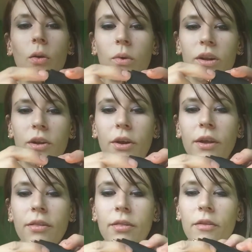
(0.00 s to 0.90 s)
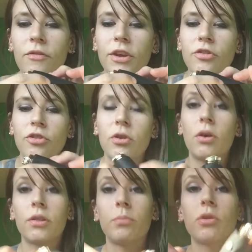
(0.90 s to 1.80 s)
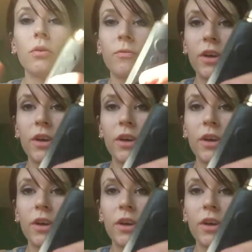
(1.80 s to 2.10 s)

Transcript: What a great feature on the Plume